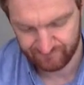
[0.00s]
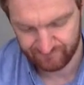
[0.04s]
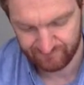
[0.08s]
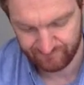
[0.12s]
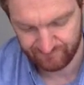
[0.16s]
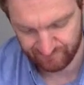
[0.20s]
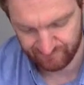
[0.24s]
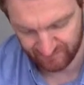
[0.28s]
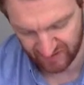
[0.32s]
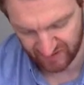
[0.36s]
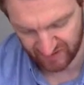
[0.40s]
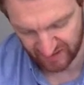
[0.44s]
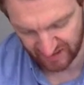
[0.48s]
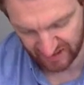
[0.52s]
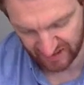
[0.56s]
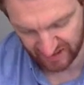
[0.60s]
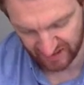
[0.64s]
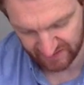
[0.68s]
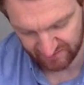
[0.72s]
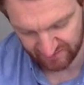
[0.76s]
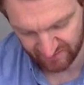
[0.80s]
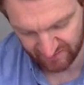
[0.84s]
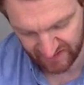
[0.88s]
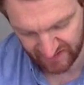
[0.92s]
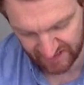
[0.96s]
But it's
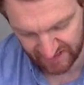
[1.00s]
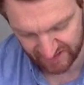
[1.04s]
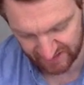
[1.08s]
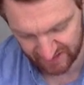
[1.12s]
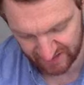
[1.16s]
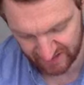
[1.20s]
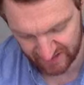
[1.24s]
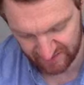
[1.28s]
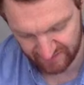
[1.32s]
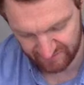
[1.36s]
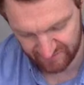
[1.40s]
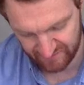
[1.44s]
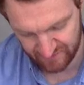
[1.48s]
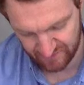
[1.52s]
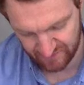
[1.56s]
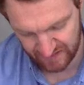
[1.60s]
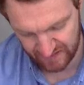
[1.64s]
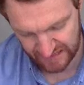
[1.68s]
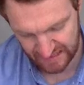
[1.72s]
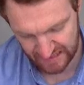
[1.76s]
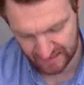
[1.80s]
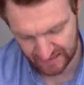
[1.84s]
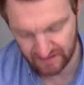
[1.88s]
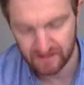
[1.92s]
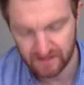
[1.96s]
better, if you
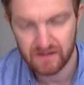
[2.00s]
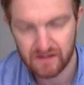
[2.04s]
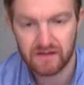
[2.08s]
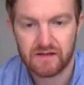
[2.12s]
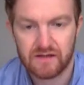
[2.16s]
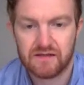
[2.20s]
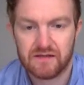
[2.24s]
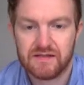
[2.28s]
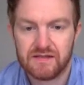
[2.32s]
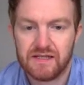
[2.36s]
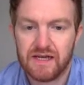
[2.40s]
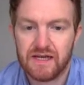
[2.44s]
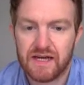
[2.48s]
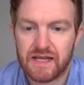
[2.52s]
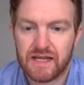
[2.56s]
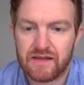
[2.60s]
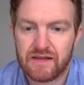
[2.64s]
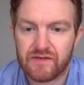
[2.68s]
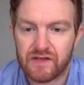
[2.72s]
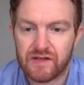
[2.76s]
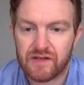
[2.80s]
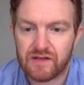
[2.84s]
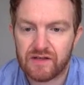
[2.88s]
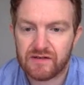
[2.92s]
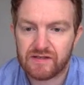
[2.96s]
can, to leave
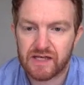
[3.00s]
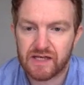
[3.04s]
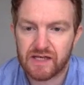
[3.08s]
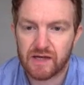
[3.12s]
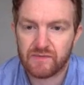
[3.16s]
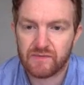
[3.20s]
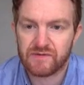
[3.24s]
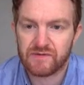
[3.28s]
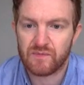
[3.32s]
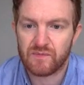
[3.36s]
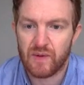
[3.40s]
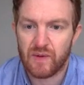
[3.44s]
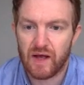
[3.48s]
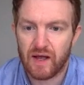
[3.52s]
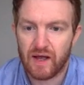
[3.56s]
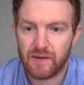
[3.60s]
it in terms of pi.